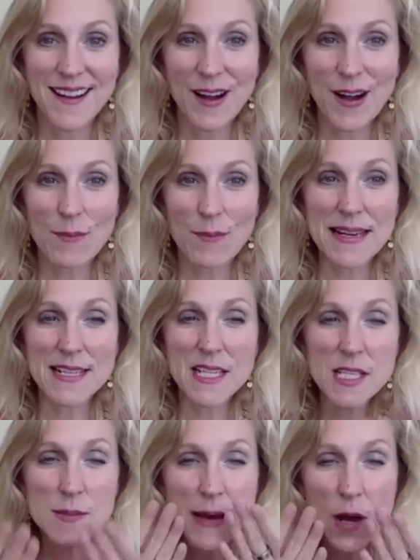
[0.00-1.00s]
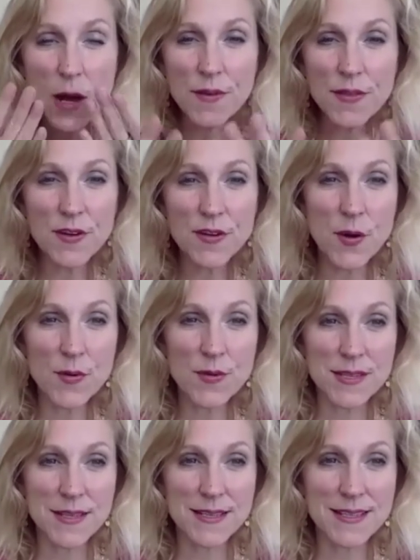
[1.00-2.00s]
um, and to smell with our
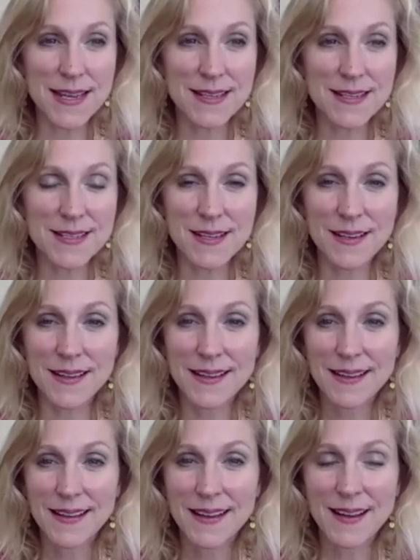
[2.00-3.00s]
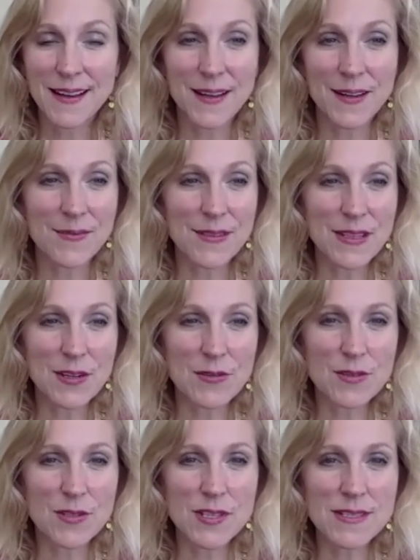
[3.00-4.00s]
noses and to, uh, you
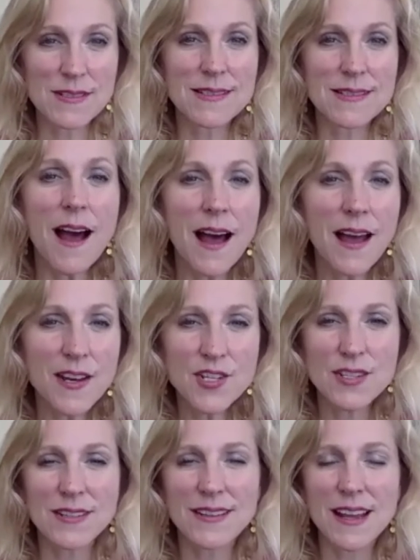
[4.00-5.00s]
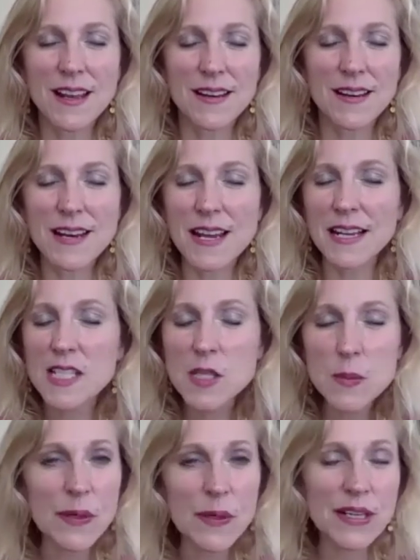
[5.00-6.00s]
know, just touch and, and
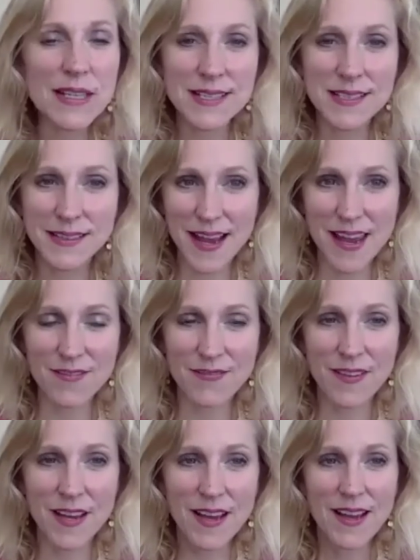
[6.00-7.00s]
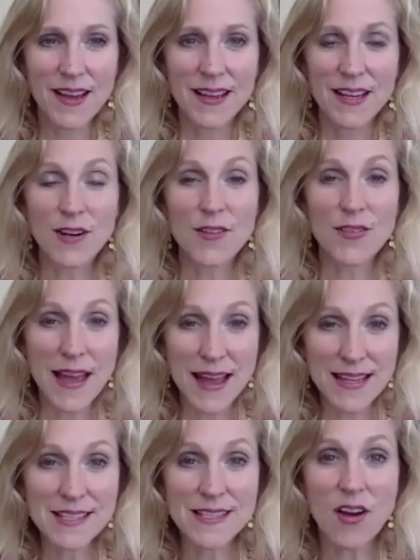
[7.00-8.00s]
experience life, you know,
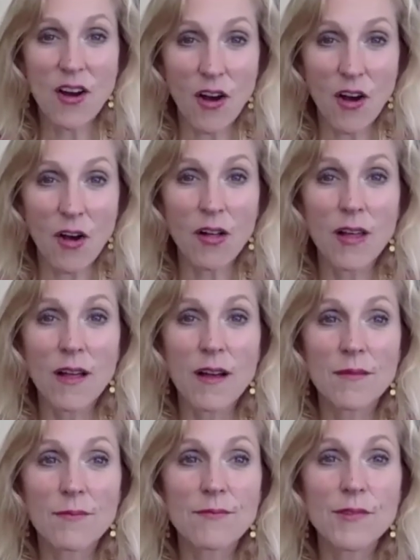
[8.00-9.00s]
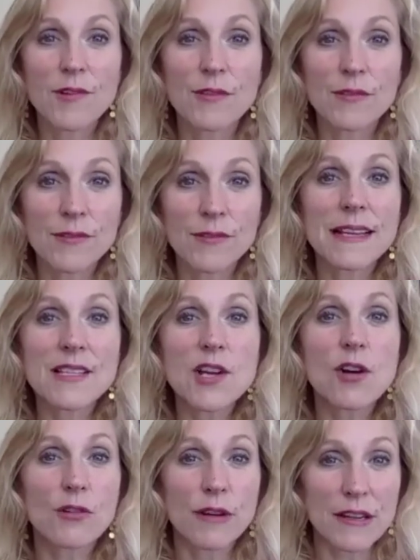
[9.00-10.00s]
that's all, that's
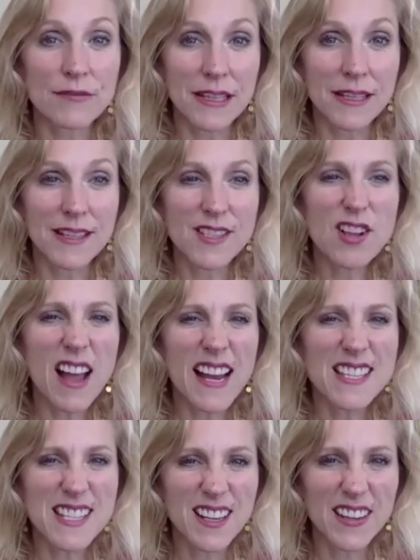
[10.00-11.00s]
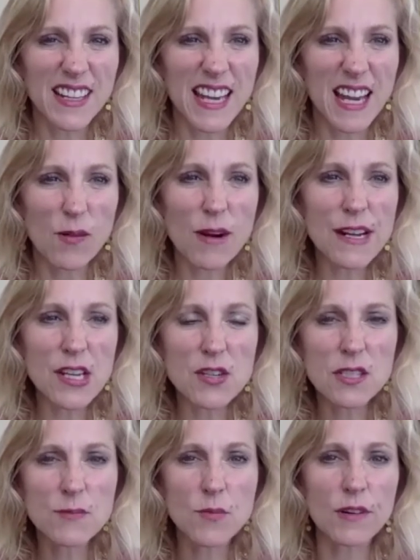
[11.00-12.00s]
all gravy. It's all icing on the cake. Why don't I
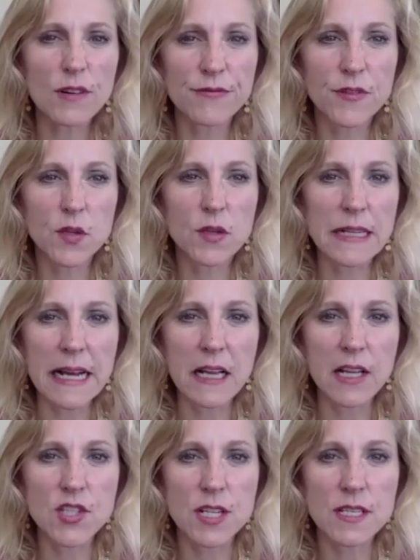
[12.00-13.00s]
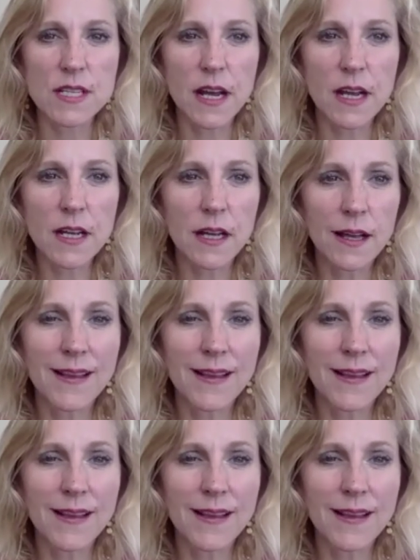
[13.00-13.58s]
use some more food analogies, huh?